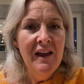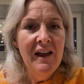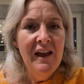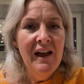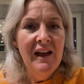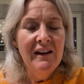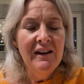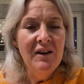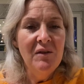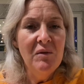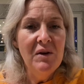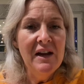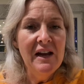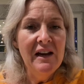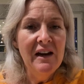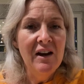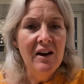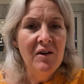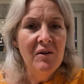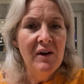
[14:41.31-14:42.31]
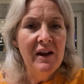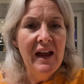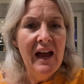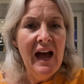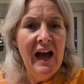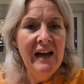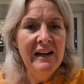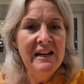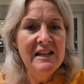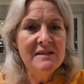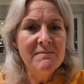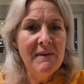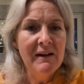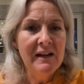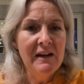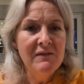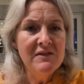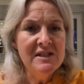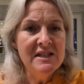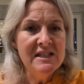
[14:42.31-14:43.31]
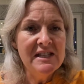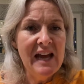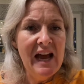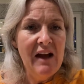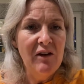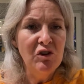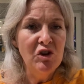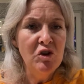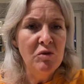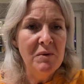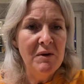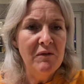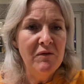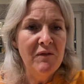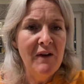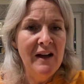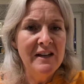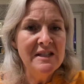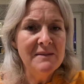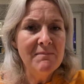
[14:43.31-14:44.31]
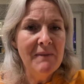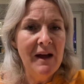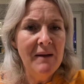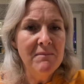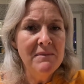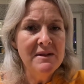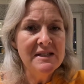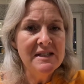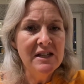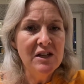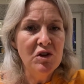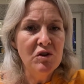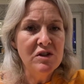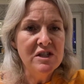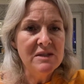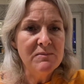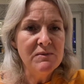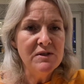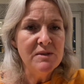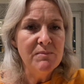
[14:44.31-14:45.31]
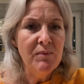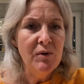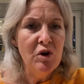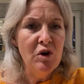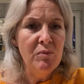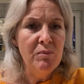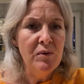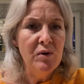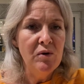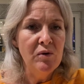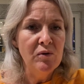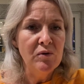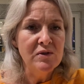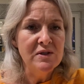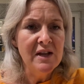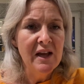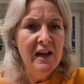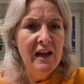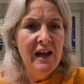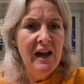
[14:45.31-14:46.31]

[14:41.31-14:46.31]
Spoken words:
Louis, I need a magnificent outcome in finding my missing Christmas baubles.